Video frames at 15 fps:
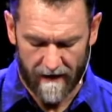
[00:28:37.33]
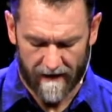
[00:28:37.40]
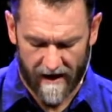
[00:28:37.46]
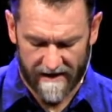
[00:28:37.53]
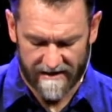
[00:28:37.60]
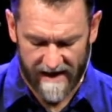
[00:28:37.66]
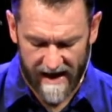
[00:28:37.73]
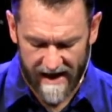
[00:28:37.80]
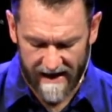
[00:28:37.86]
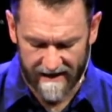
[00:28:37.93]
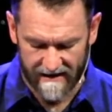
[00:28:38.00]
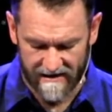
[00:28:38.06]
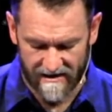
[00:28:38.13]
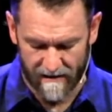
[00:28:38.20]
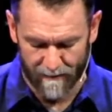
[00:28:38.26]
God's
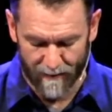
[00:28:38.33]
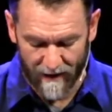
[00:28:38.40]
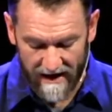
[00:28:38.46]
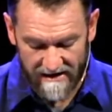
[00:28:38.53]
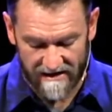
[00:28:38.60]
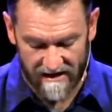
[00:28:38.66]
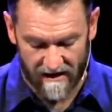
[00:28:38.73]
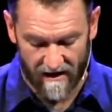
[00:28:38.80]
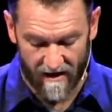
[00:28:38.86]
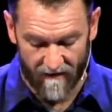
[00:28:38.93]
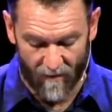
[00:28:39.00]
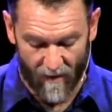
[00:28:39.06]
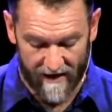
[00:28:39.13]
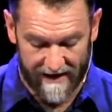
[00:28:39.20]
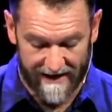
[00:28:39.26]
hand is the blessing
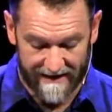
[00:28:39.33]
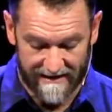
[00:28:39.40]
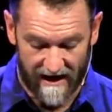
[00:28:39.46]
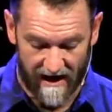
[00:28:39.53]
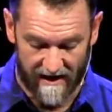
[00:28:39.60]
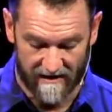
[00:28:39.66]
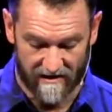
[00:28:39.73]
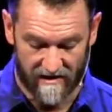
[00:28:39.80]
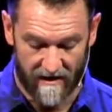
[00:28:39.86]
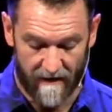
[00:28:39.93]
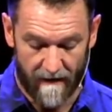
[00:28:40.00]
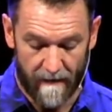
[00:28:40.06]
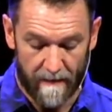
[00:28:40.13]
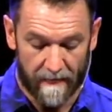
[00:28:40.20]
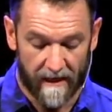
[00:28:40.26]
of what he does.
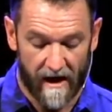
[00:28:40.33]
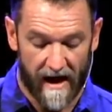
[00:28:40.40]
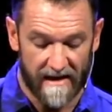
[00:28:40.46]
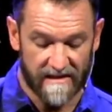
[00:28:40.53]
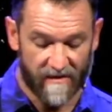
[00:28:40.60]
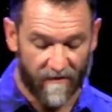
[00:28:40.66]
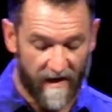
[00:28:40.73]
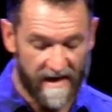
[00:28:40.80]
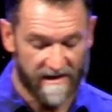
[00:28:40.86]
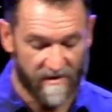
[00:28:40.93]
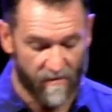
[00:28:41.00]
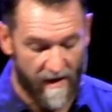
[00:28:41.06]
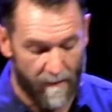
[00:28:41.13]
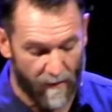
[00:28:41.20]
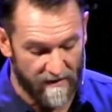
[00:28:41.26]
God's
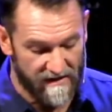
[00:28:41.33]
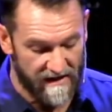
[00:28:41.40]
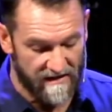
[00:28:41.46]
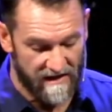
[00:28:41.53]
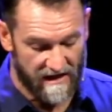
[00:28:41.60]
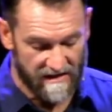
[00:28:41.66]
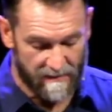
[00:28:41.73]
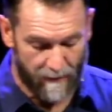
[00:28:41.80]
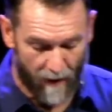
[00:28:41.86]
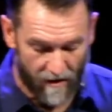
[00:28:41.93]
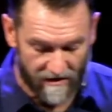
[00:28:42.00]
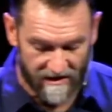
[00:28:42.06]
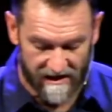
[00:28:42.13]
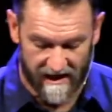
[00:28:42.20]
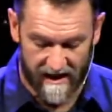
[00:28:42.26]
face represents his
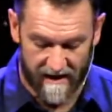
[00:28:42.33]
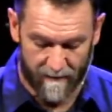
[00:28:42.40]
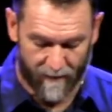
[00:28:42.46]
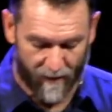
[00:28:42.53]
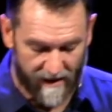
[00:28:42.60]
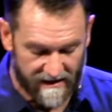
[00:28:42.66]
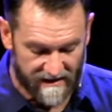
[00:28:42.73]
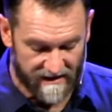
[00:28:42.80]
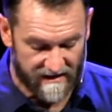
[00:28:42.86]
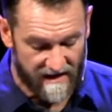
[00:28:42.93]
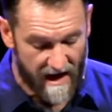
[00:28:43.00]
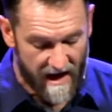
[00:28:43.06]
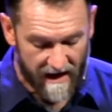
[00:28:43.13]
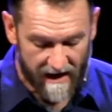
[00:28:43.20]
person and presence.